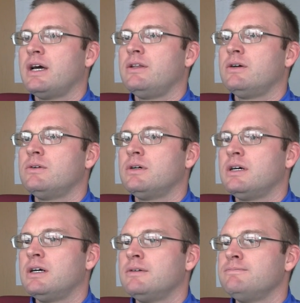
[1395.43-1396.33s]
I
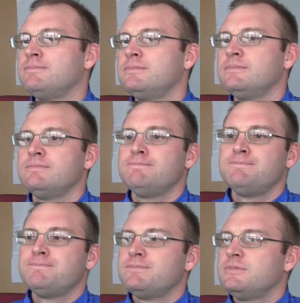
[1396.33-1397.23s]
know
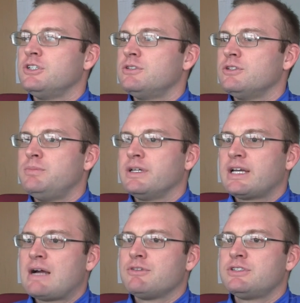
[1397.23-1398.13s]
there's been
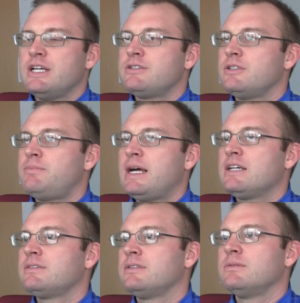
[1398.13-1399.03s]
conversation in the
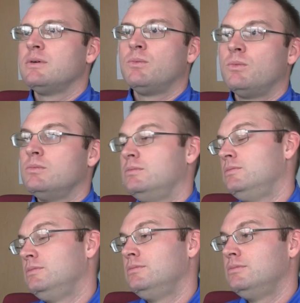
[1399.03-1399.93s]
past that
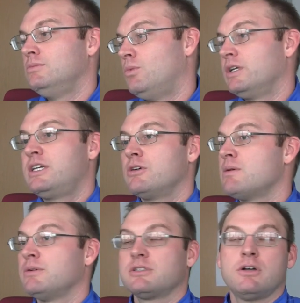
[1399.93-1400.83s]
one kid will
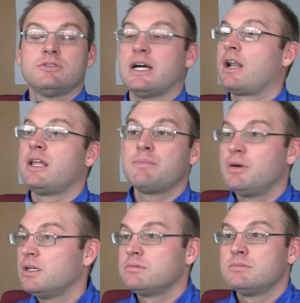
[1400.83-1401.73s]
come up and say, Coach, I don't like
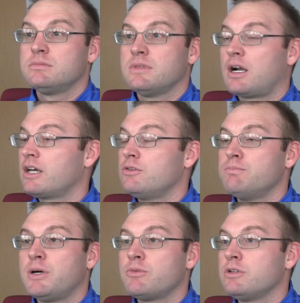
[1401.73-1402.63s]
punt. I don't like
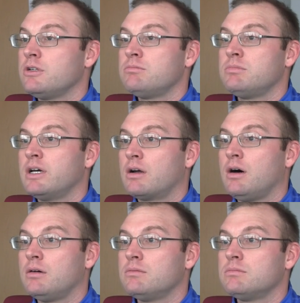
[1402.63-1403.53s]
doing punt return at
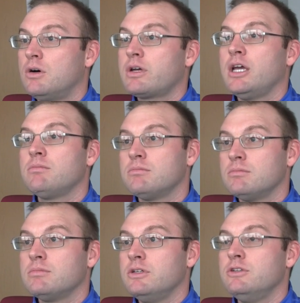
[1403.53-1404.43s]
all. Okay,
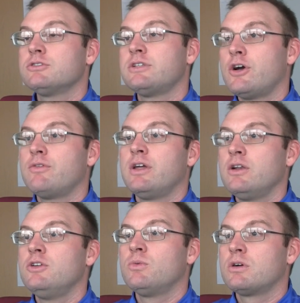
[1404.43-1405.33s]
then you'll stay over
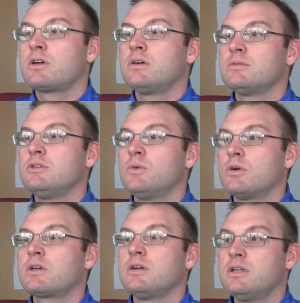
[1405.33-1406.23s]
there and you work on
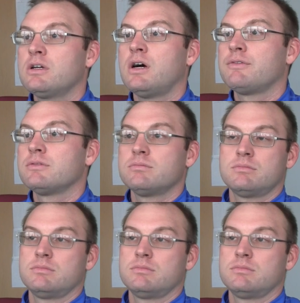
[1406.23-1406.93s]
kickoffs.